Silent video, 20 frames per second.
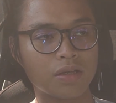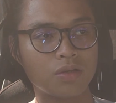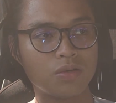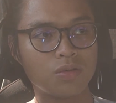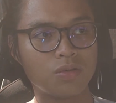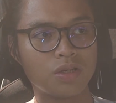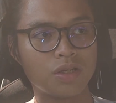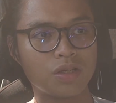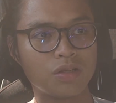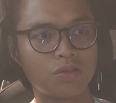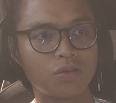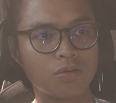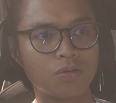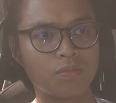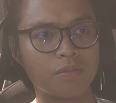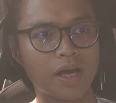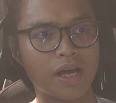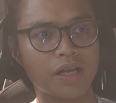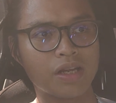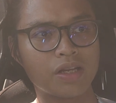you need to
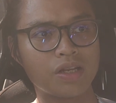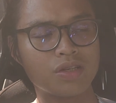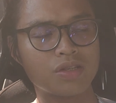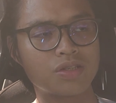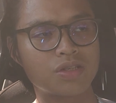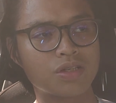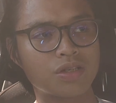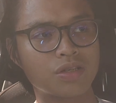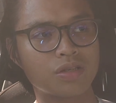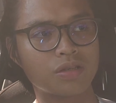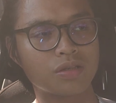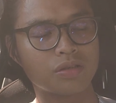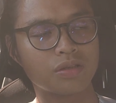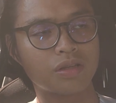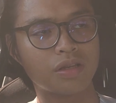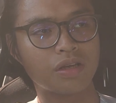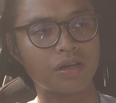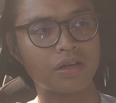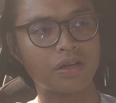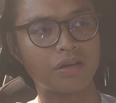manage
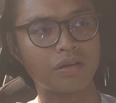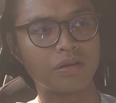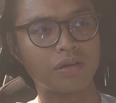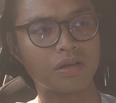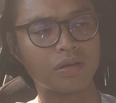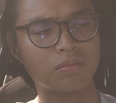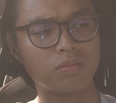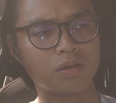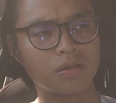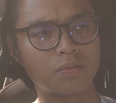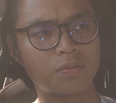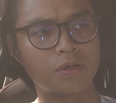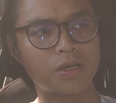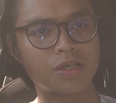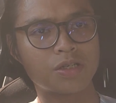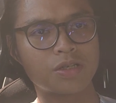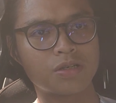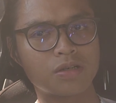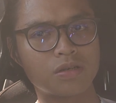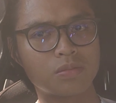their blood
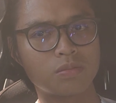pressure,